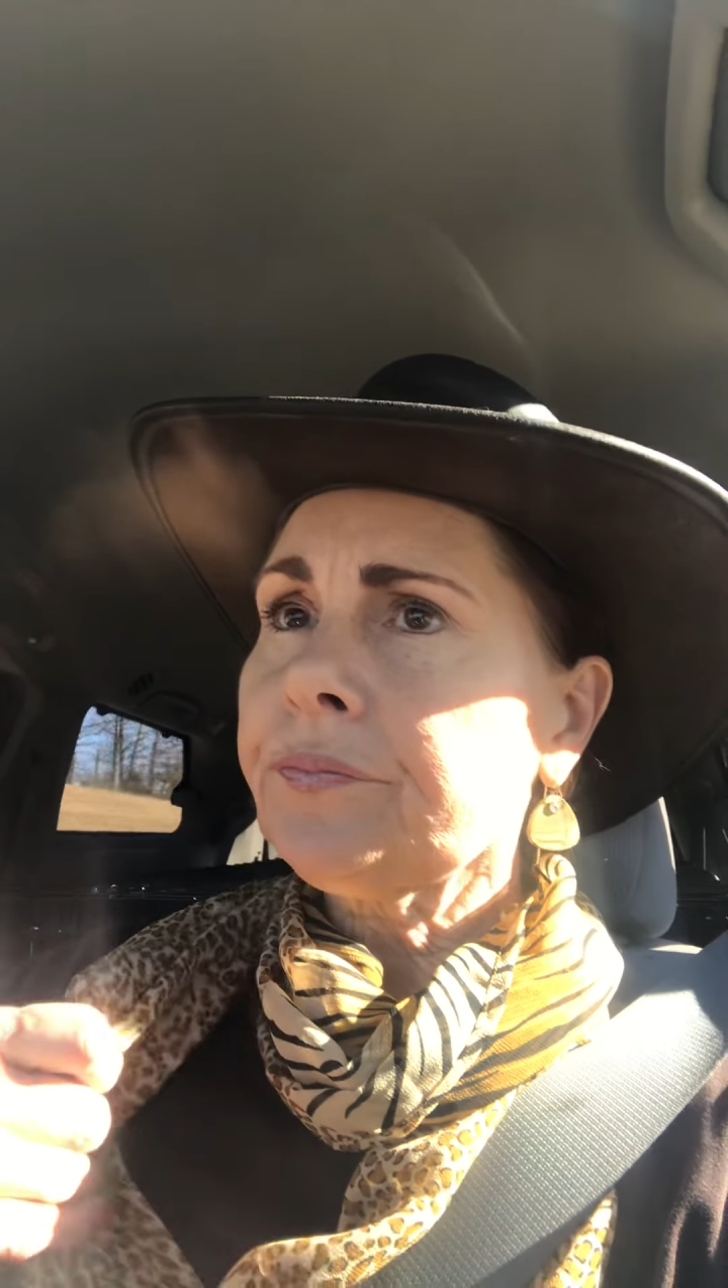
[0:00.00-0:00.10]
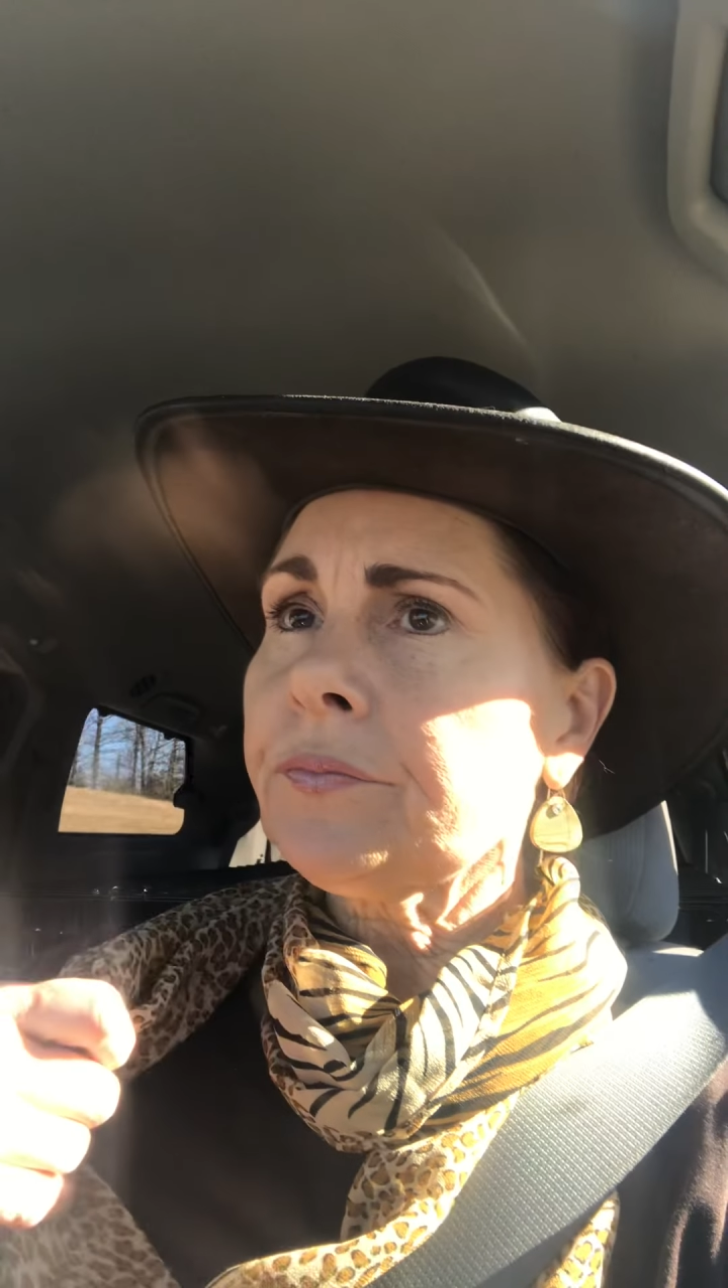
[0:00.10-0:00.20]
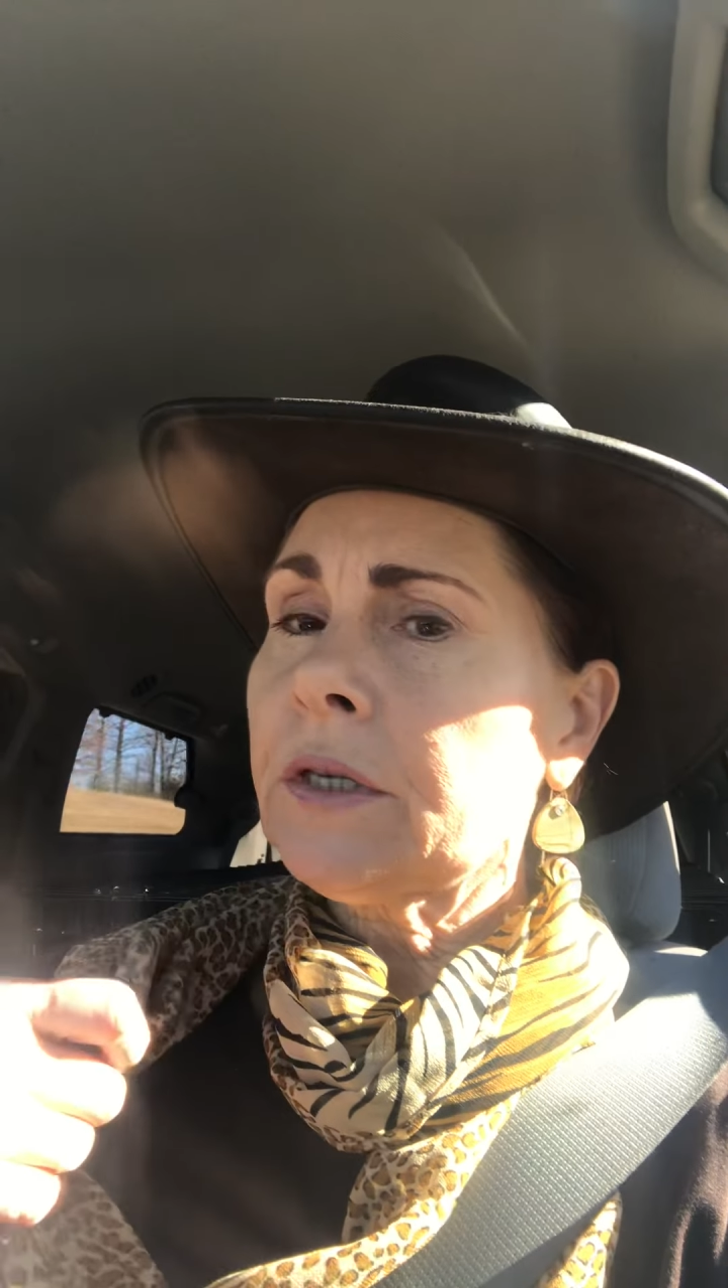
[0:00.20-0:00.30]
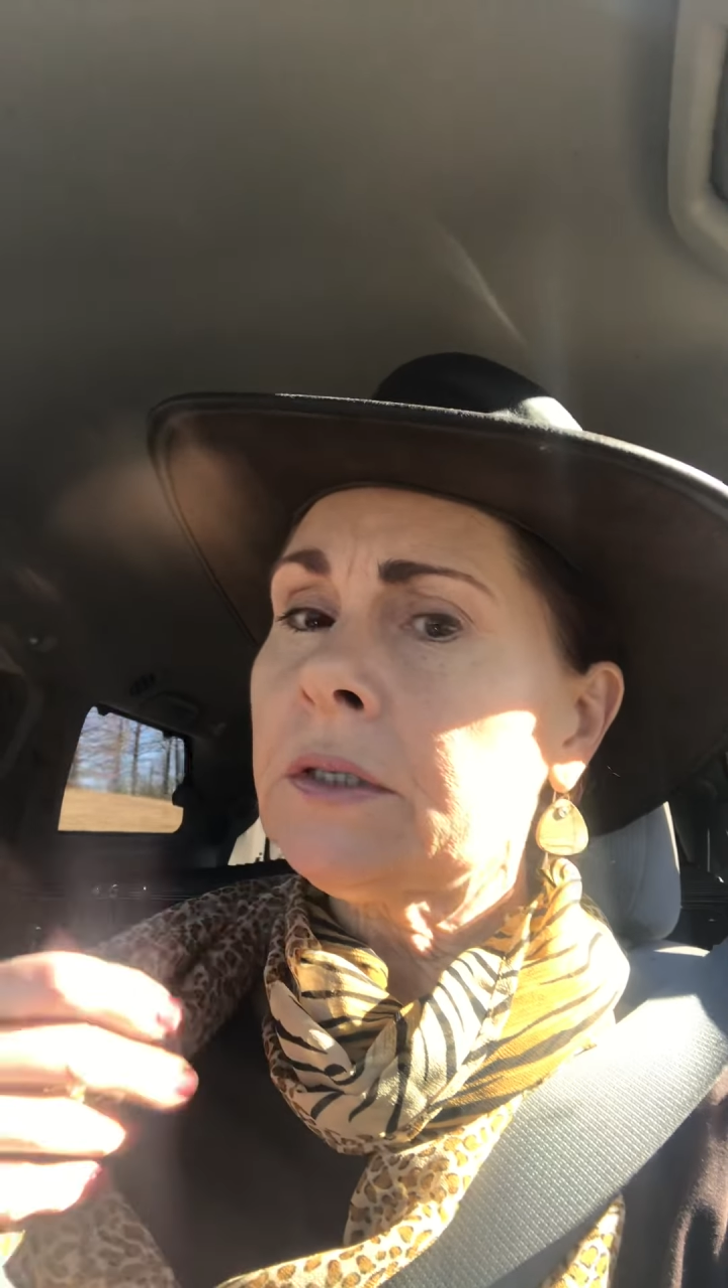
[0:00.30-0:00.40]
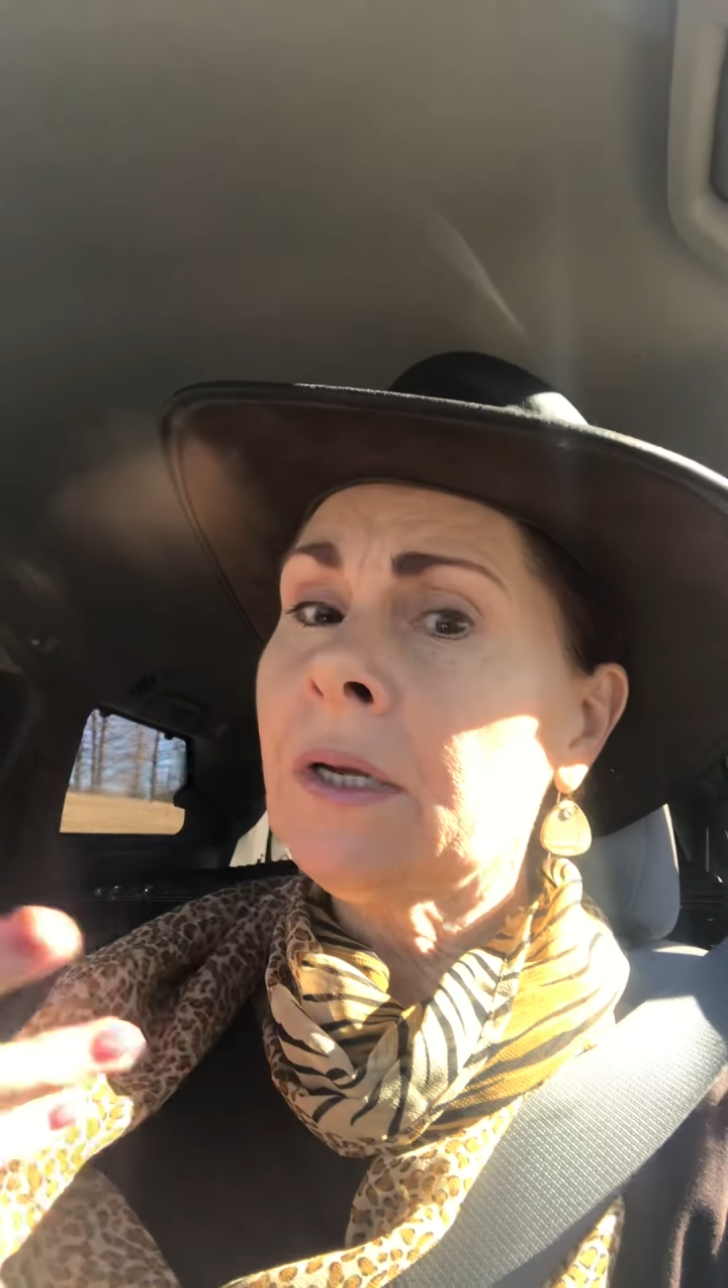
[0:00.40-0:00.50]

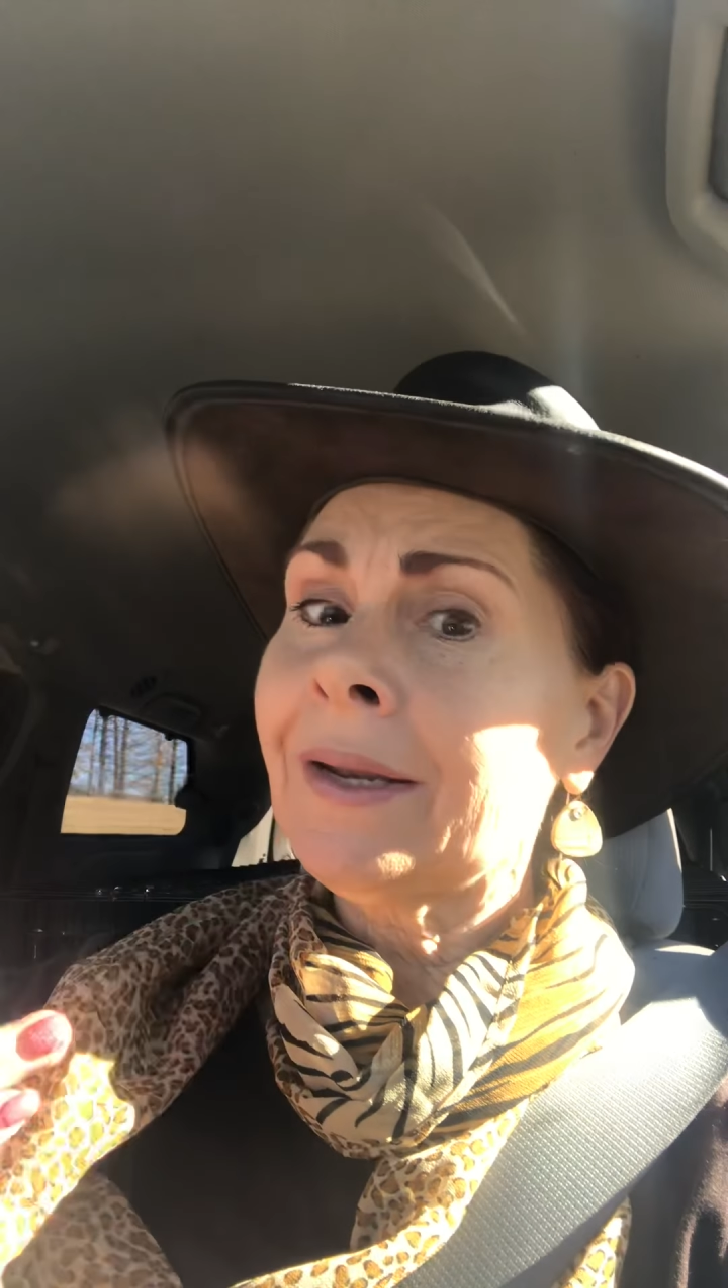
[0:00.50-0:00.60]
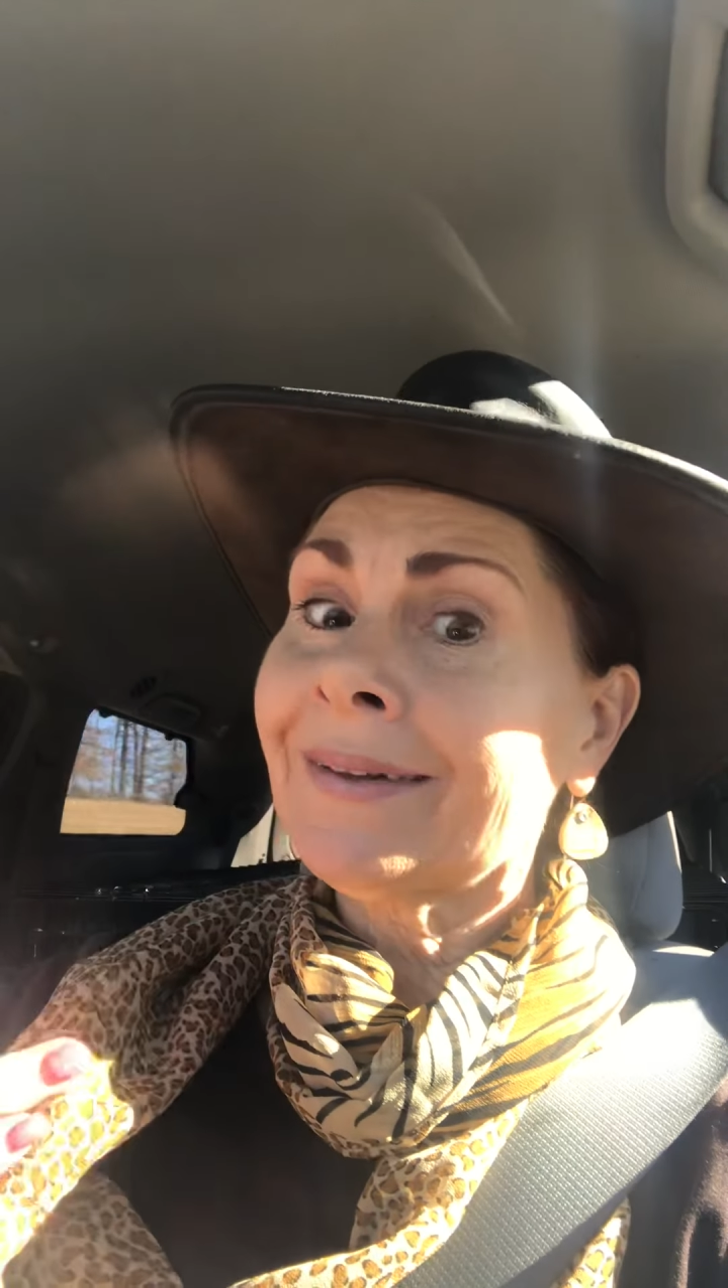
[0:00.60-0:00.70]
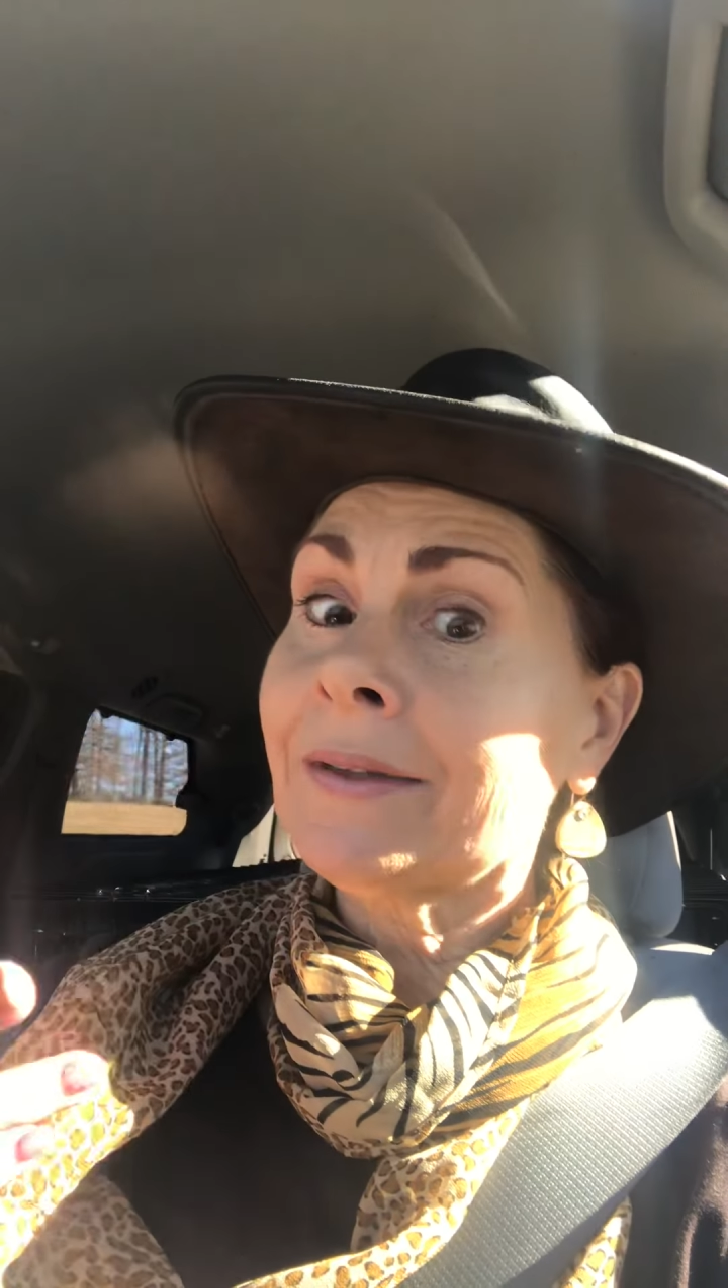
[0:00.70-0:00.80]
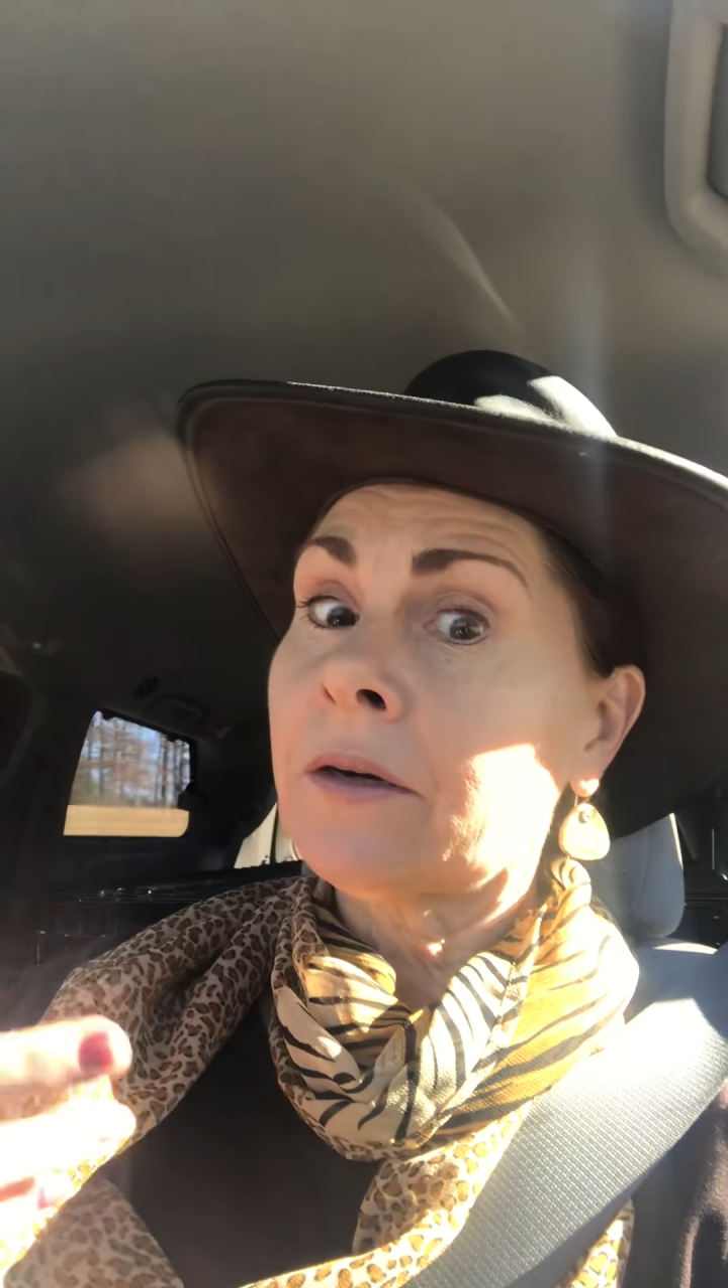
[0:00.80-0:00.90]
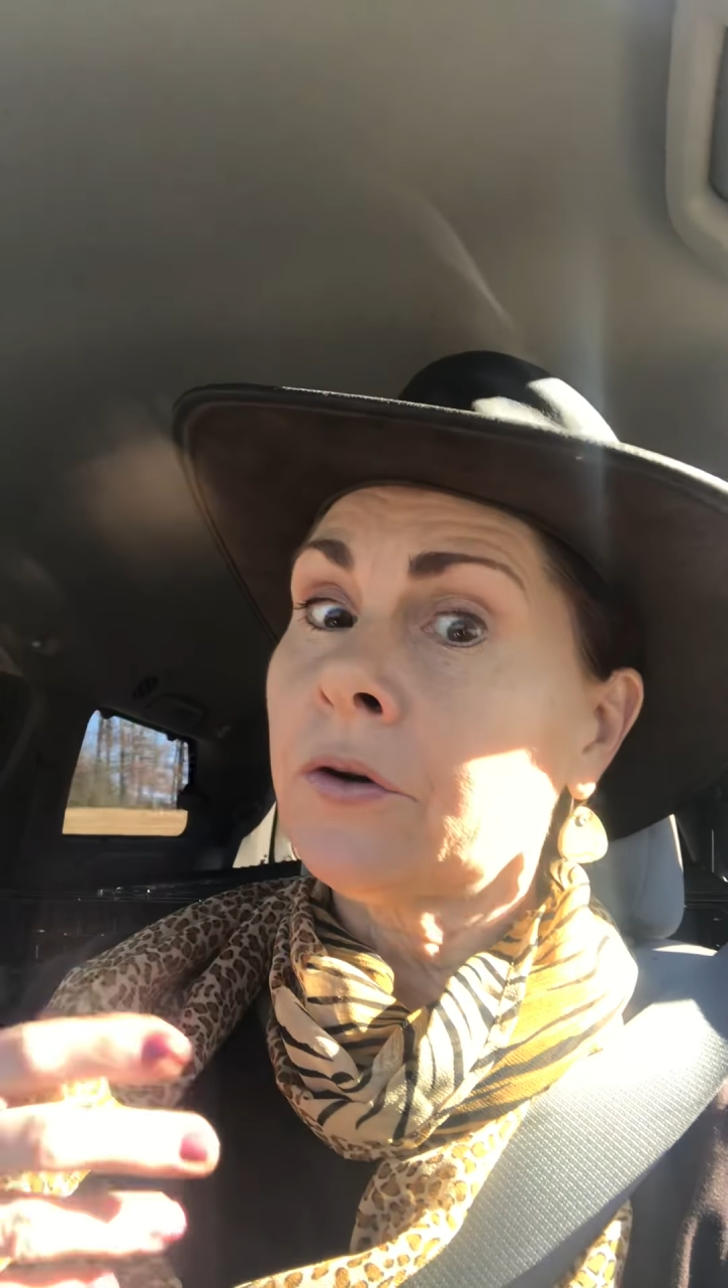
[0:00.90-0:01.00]
It's not like
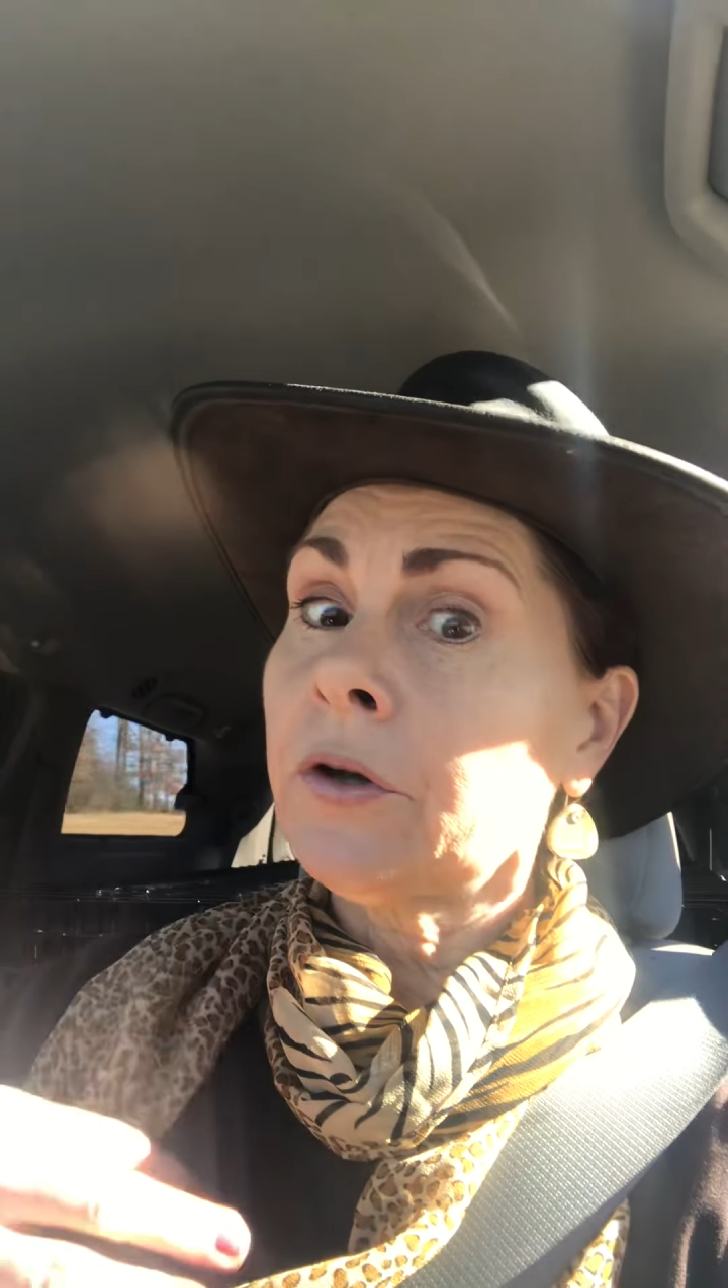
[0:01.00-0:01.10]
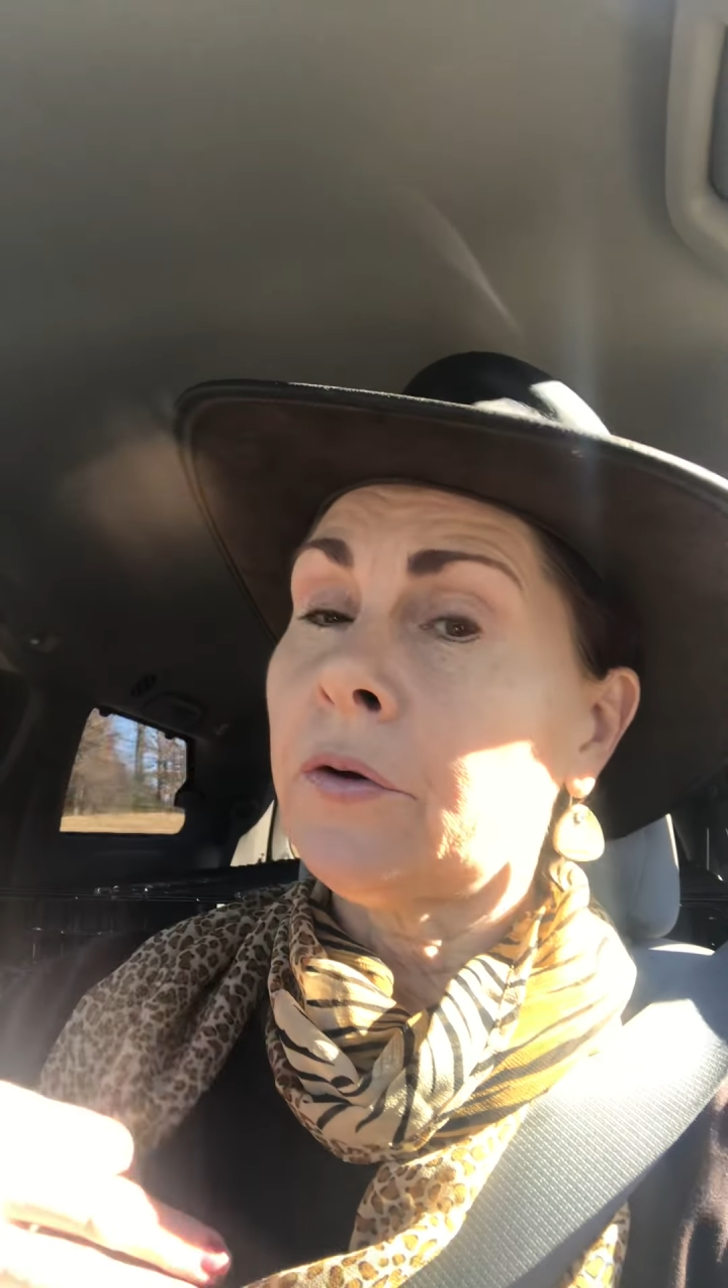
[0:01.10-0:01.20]
they don't know